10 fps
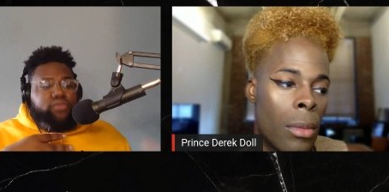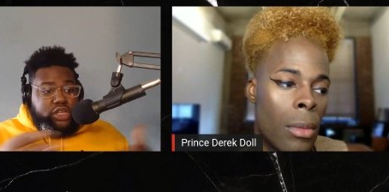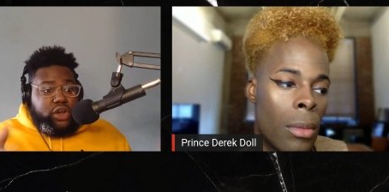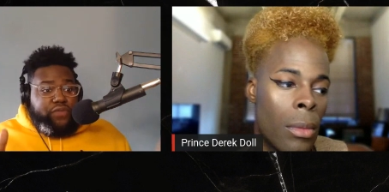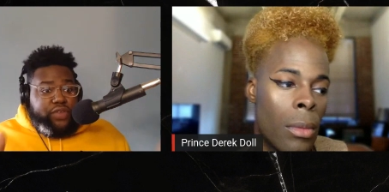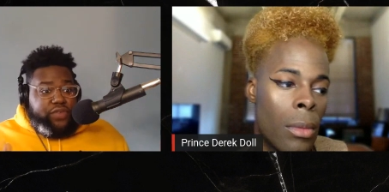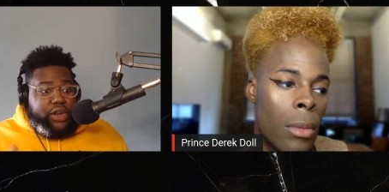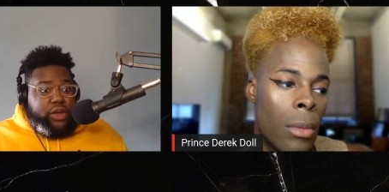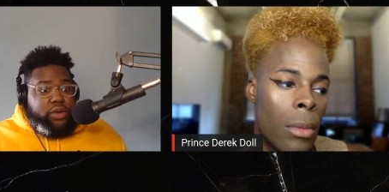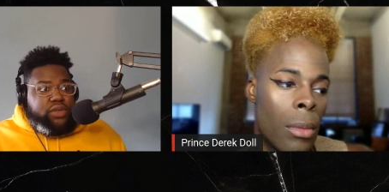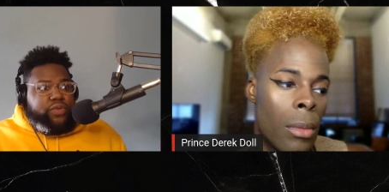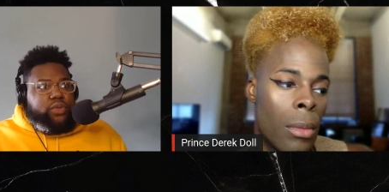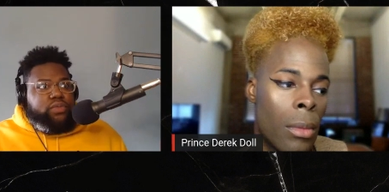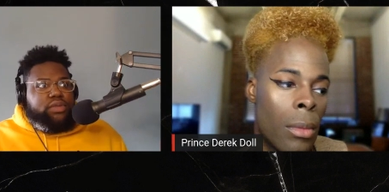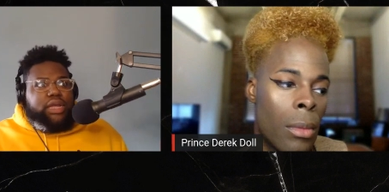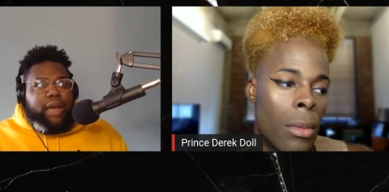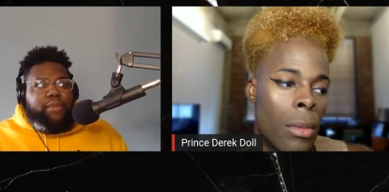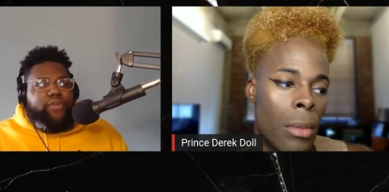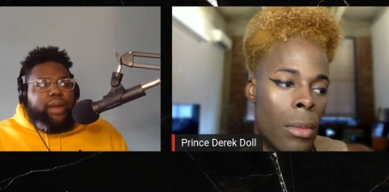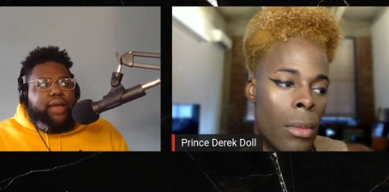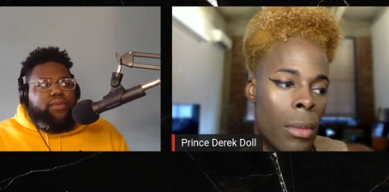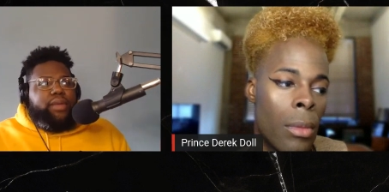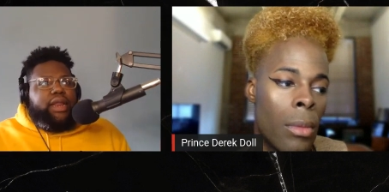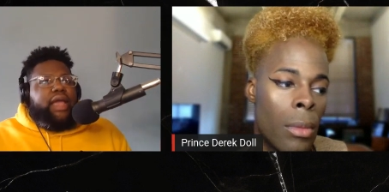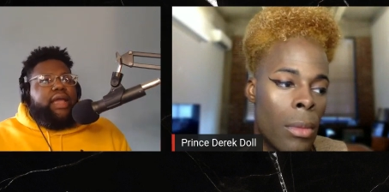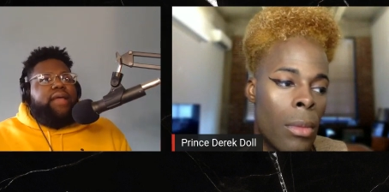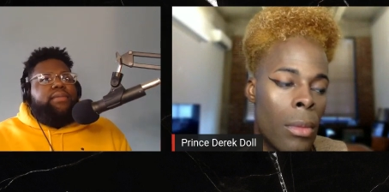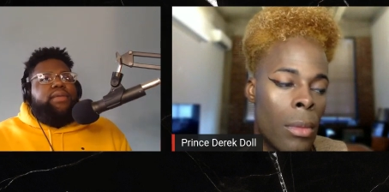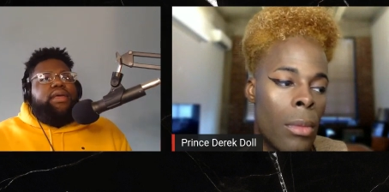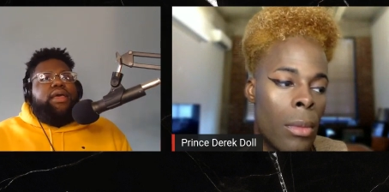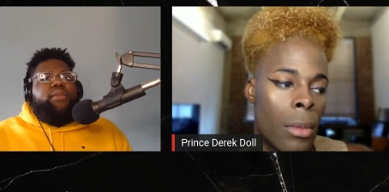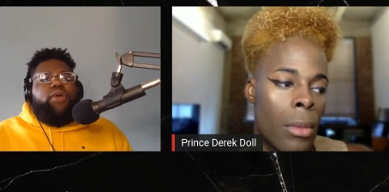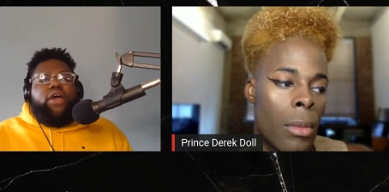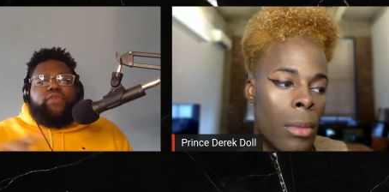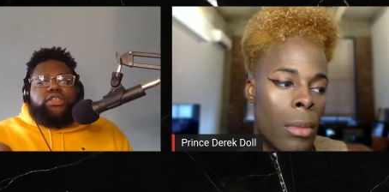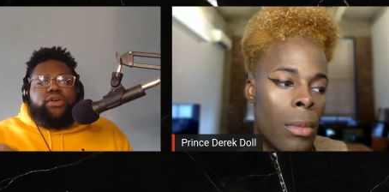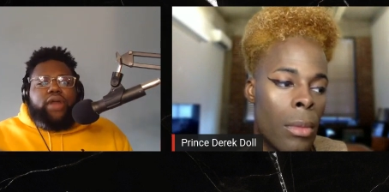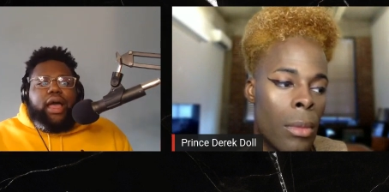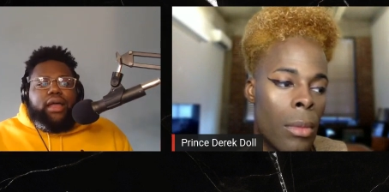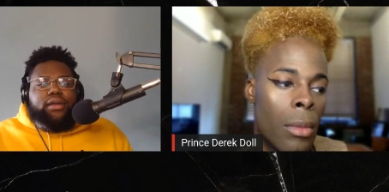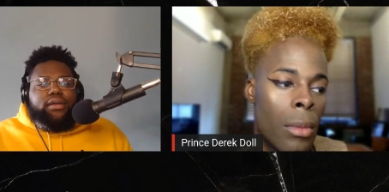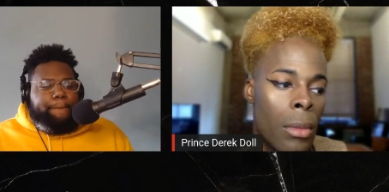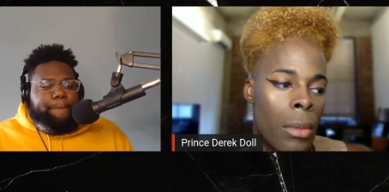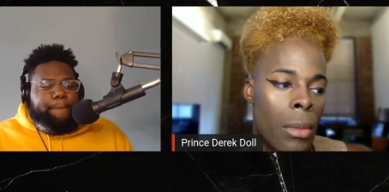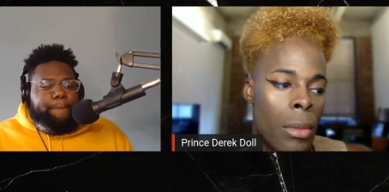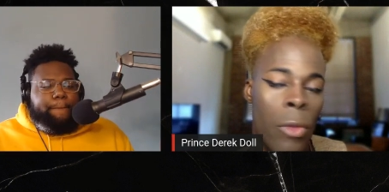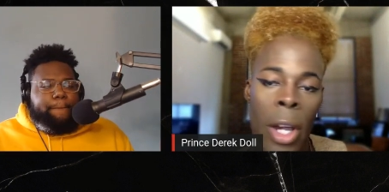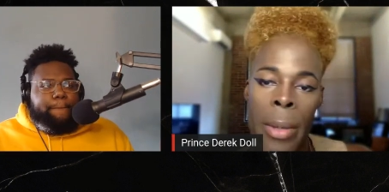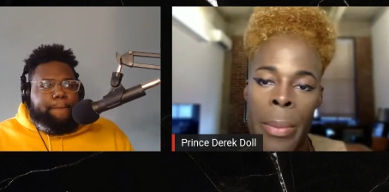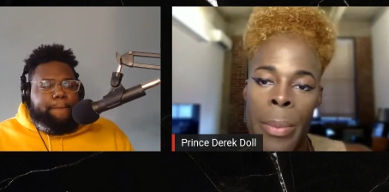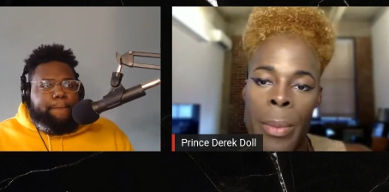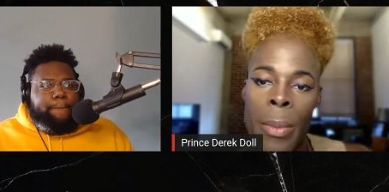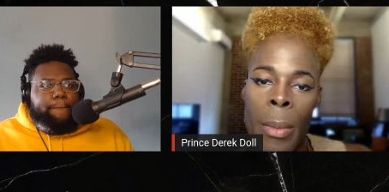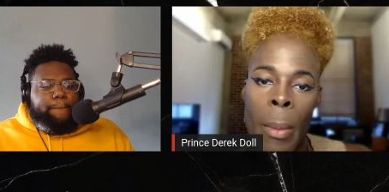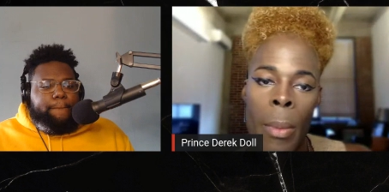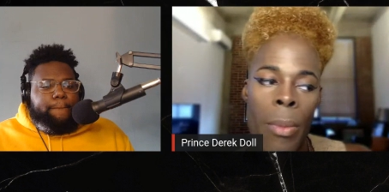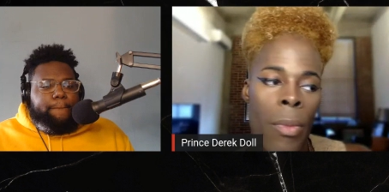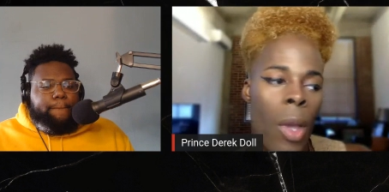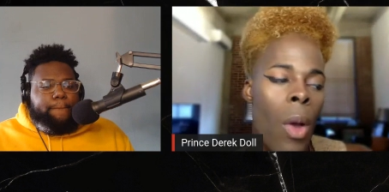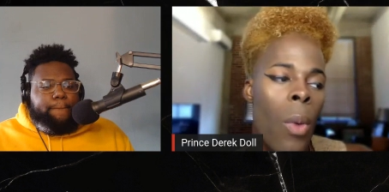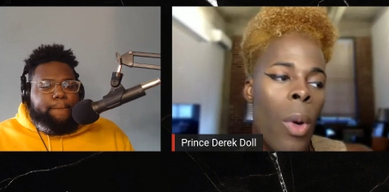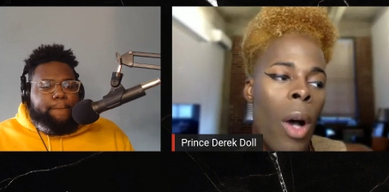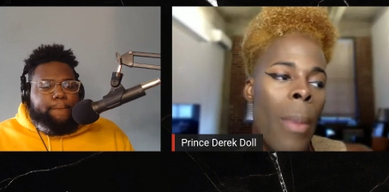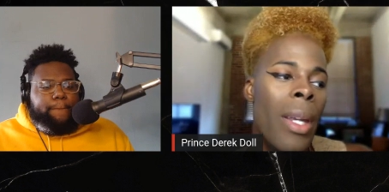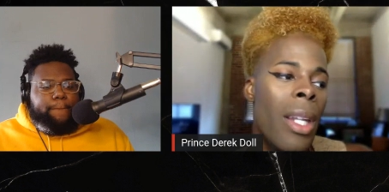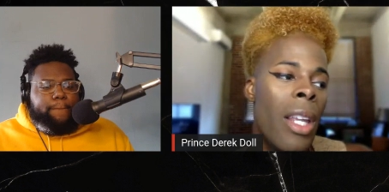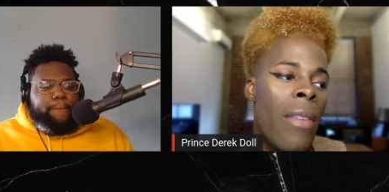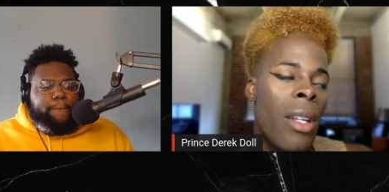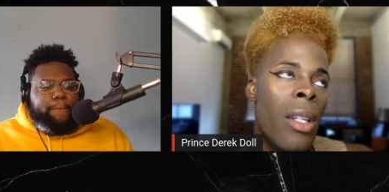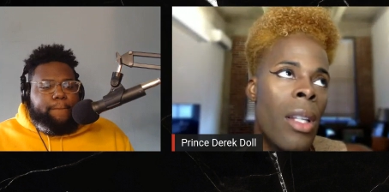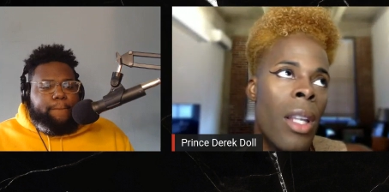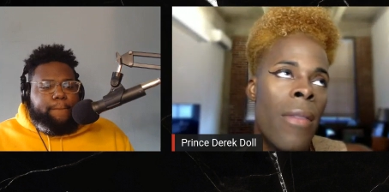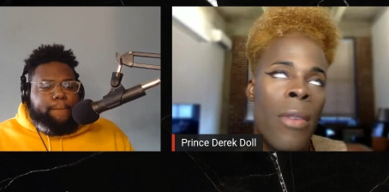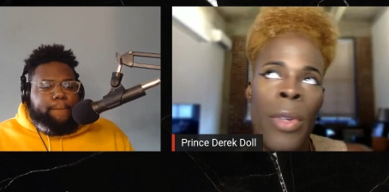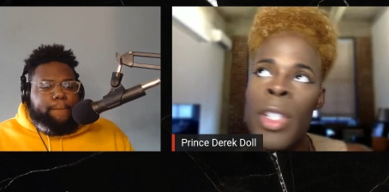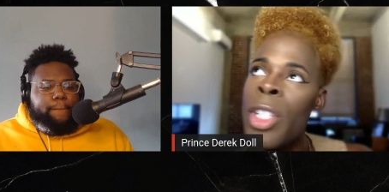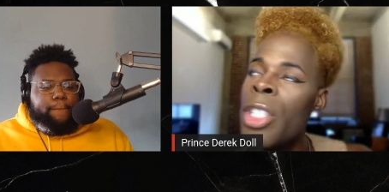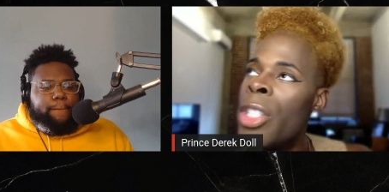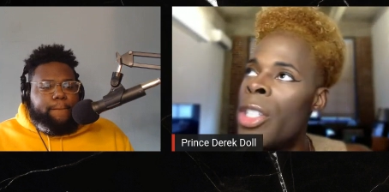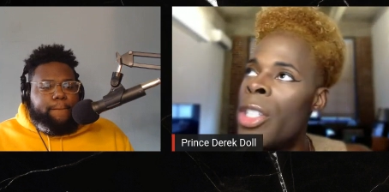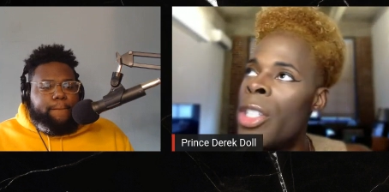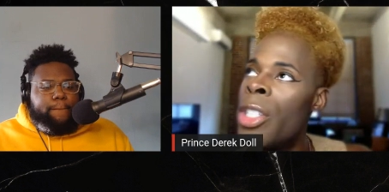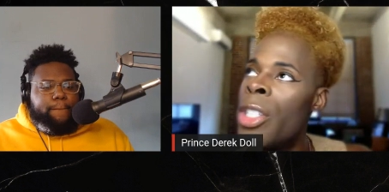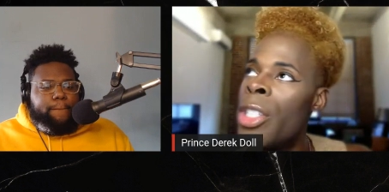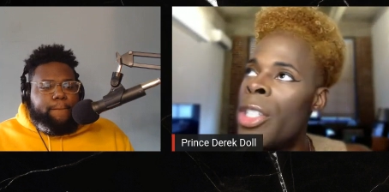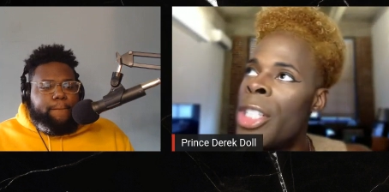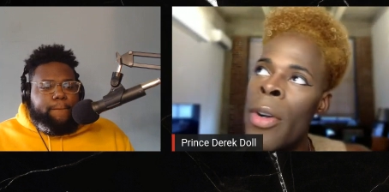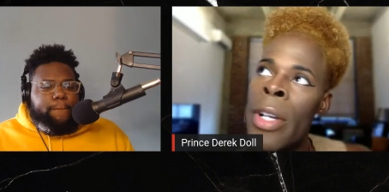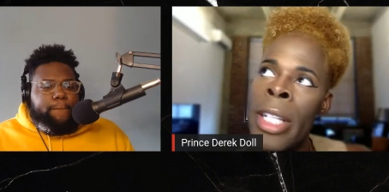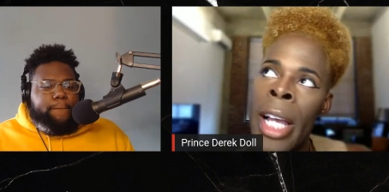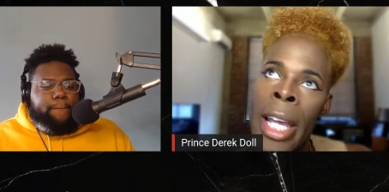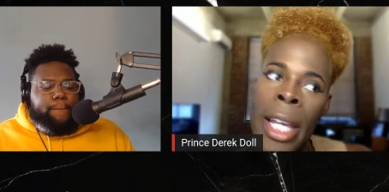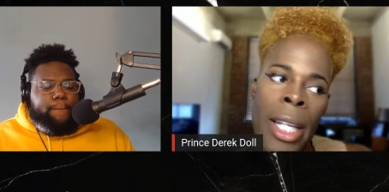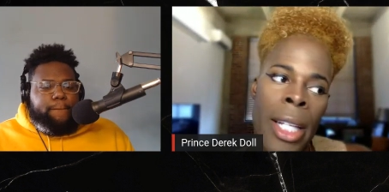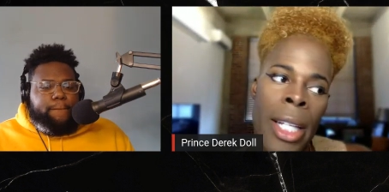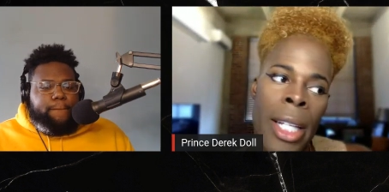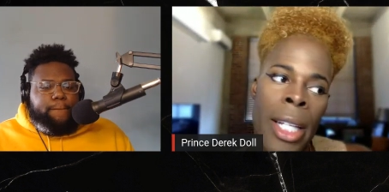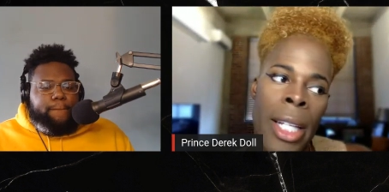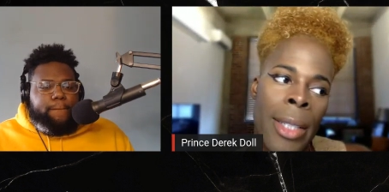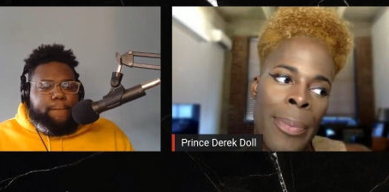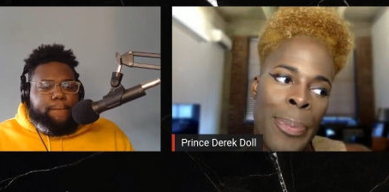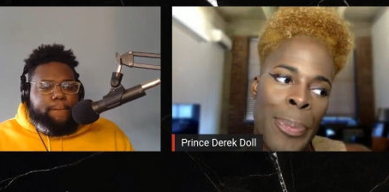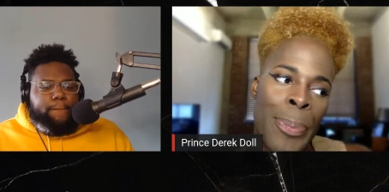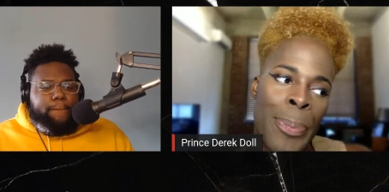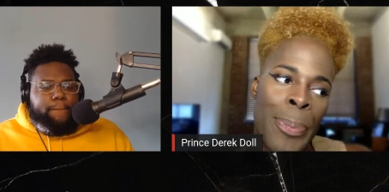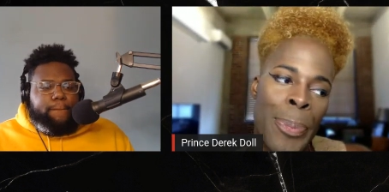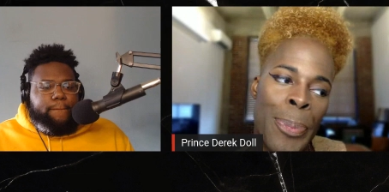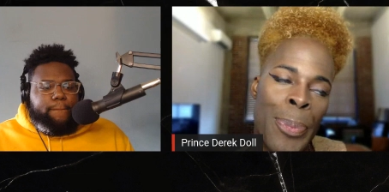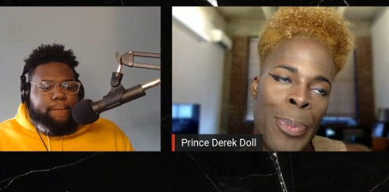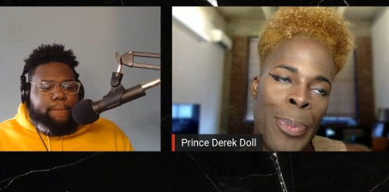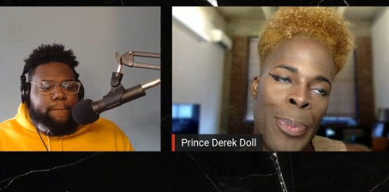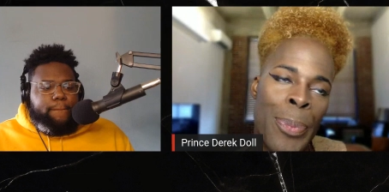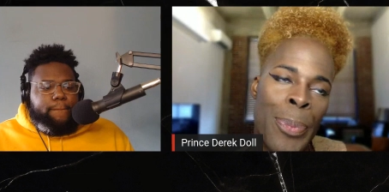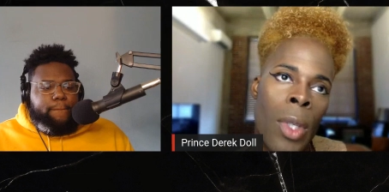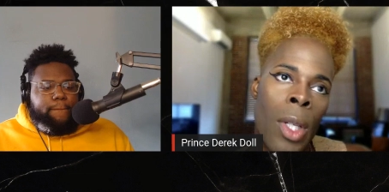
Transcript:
Speaker 1: resurfaced videos of you coming for black women, like preference or not. Right.
Speaker 2: Well, I mean, even even researching their show and like um I saw a tweet that